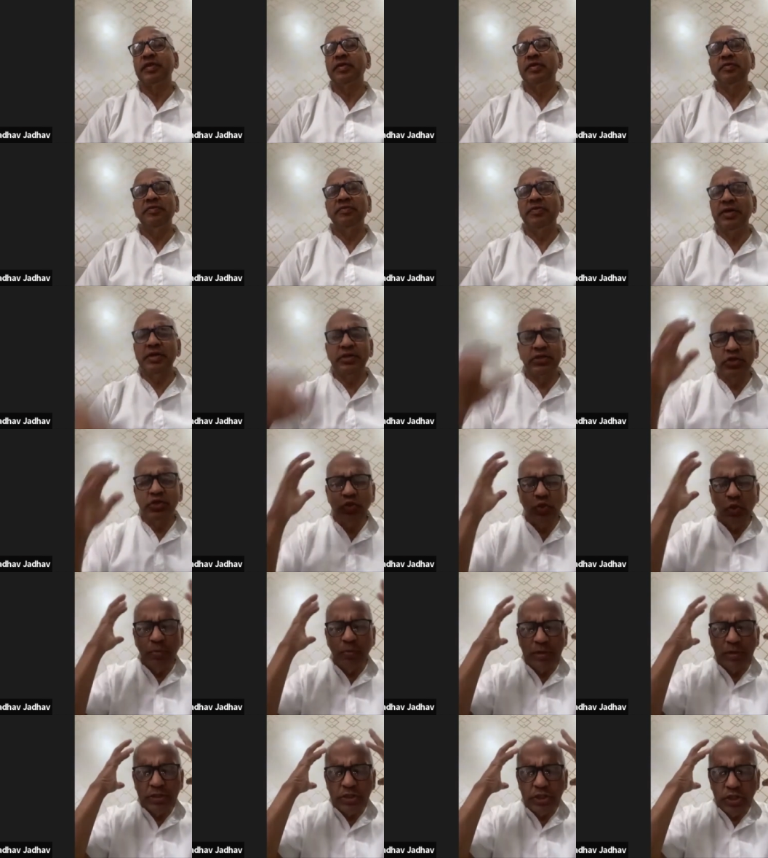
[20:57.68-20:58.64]
We are so
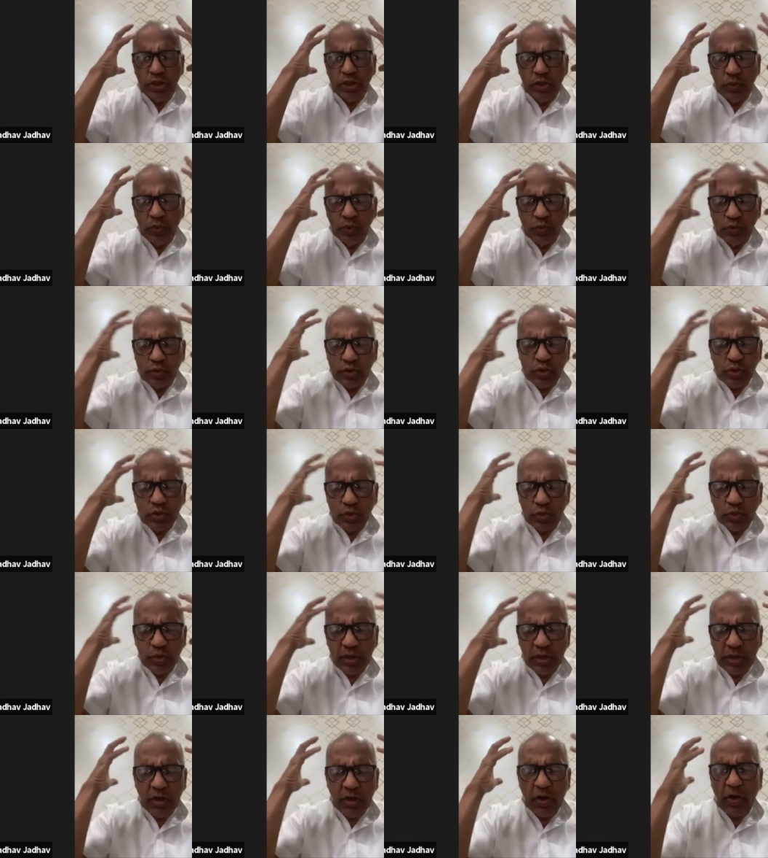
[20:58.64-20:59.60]
much used to
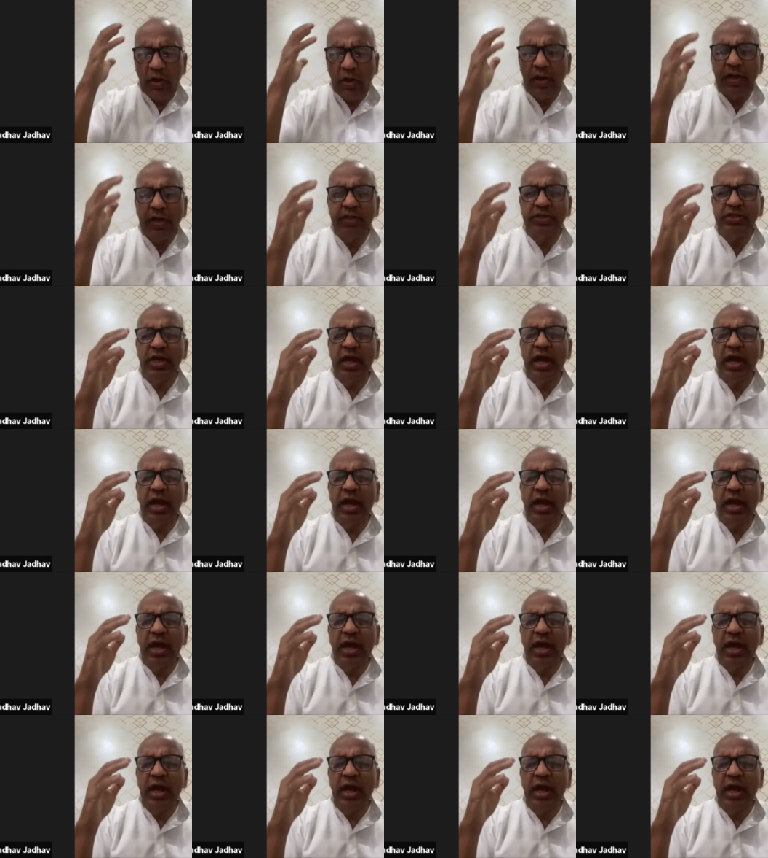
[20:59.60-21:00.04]
the knowledge